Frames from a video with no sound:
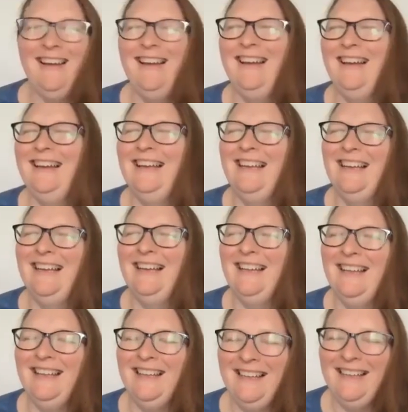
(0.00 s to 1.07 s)

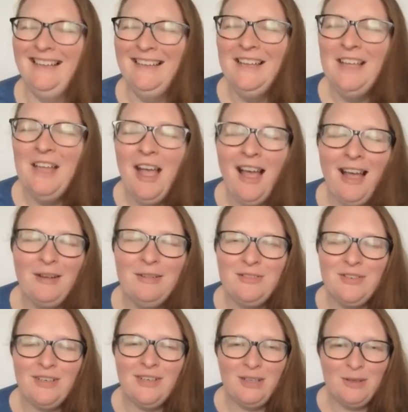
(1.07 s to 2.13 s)
I was
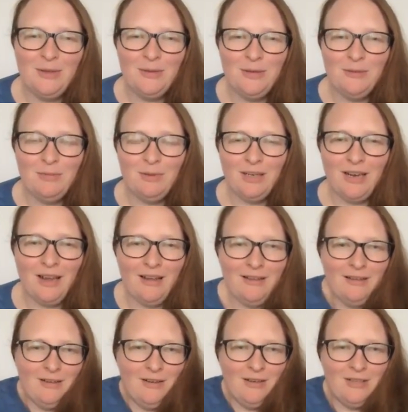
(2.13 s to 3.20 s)
figuring you would bring out
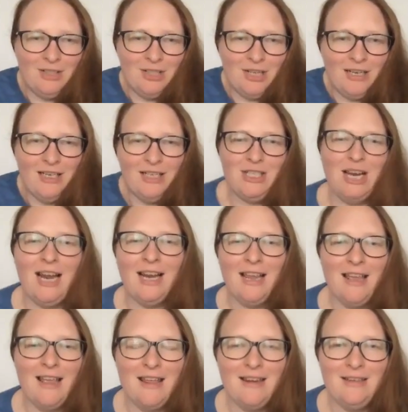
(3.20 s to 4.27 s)
your shiny
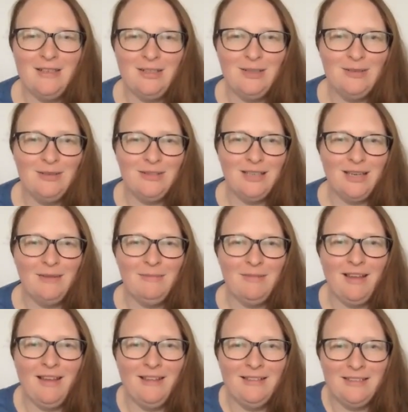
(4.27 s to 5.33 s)
jacket and do some
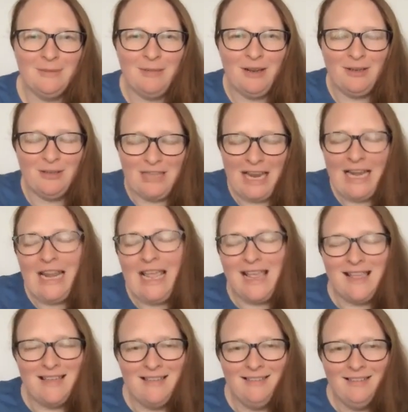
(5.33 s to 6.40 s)

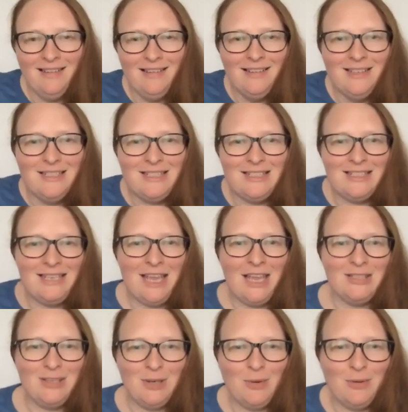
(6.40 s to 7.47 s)
entertaining skit or